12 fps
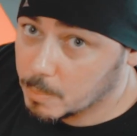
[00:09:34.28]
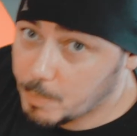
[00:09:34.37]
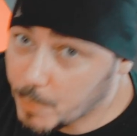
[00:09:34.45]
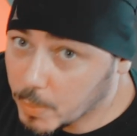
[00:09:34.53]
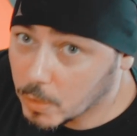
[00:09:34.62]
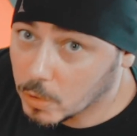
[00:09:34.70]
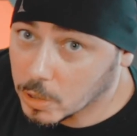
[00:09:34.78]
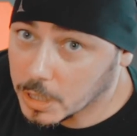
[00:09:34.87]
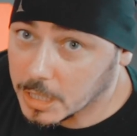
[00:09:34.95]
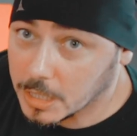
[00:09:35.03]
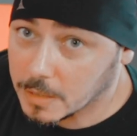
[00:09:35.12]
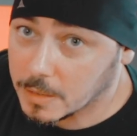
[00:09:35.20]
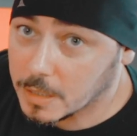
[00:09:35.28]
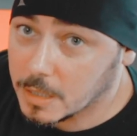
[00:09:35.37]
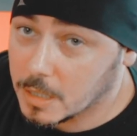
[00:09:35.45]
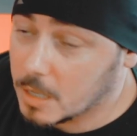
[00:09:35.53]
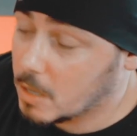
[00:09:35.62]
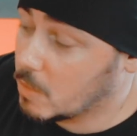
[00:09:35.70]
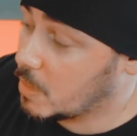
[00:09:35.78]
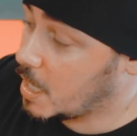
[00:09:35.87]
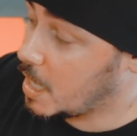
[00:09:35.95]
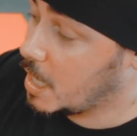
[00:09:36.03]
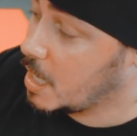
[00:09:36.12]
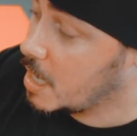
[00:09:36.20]
and pulling.
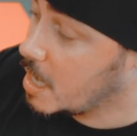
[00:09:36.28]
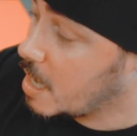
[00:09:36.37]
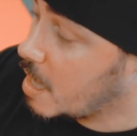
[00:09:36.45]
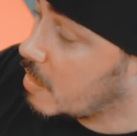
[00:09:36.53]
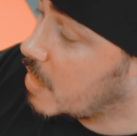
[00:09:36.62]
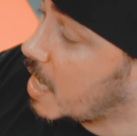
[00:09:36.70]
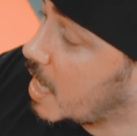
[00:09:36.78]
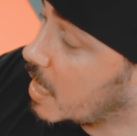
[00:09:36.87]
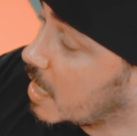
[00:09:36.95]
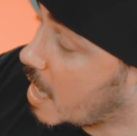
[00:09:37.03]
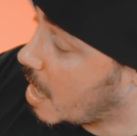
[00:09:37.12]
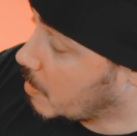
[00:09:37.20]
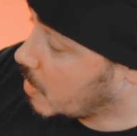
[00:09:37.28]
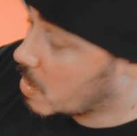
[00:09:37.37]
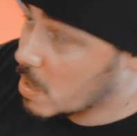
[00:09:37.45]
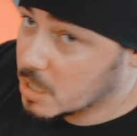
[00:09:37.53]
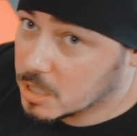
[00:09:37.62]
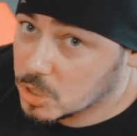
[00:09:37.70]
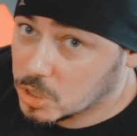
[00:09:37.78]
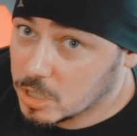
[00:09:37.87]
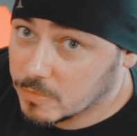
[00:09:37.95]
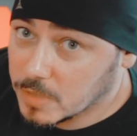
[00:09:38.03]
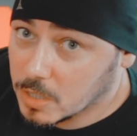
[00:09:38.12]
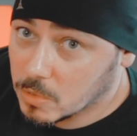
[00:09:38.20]
Okay, then I'm going to
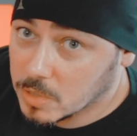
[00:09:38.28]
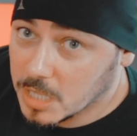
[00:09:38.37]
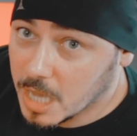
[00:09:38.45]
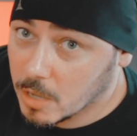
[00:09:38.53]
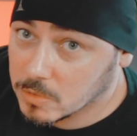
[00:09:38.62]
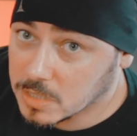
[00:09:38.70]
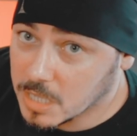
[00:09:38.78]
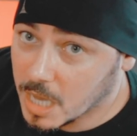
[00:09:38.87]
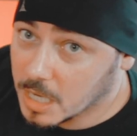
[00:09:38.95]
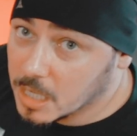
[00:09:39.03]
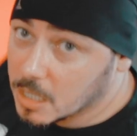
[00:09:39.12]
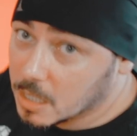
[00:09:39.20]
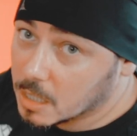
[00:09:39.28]
shift and go on the outside